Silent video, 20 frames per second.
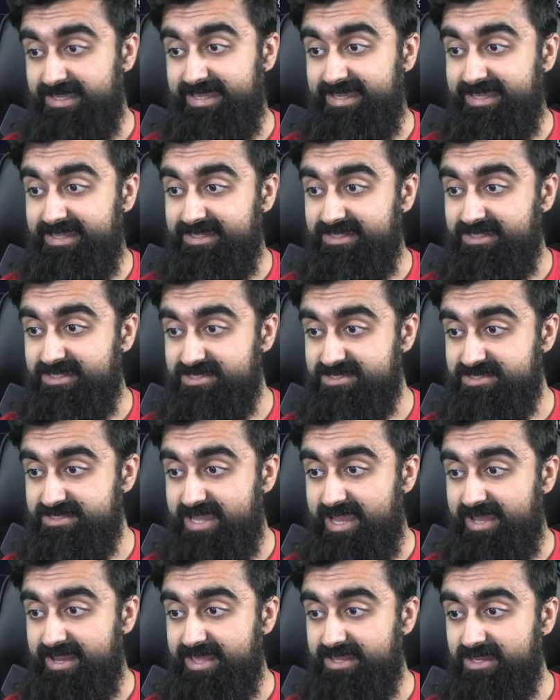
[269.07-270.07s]
it does
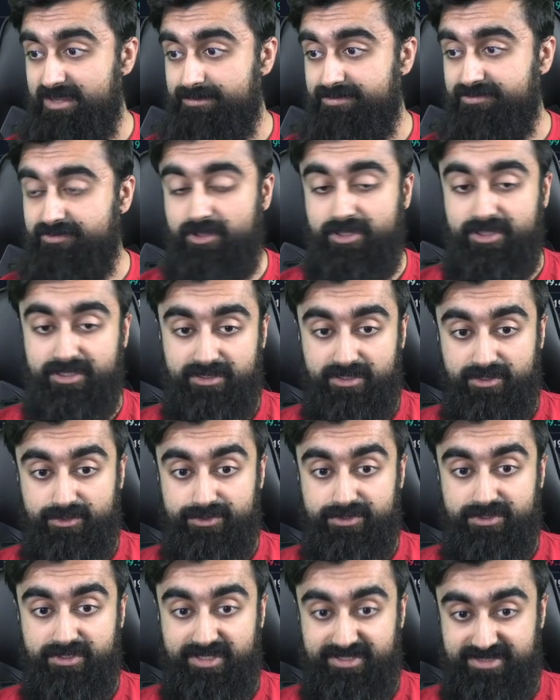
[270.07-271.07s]
not end up falling
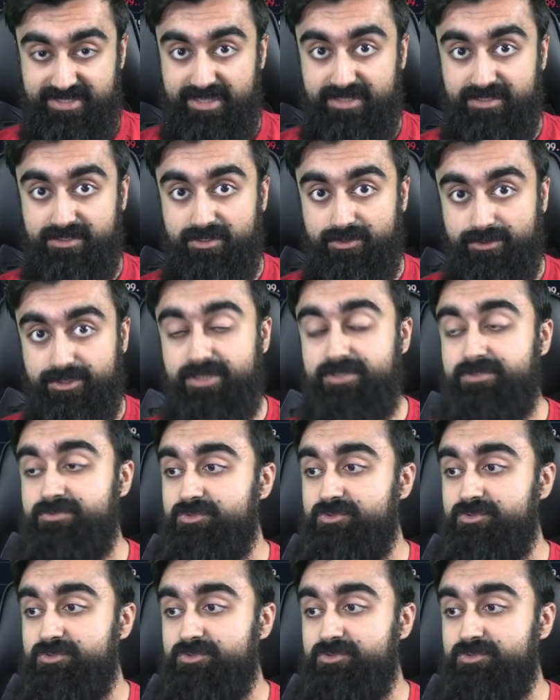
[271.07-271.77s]
lower like that, okay?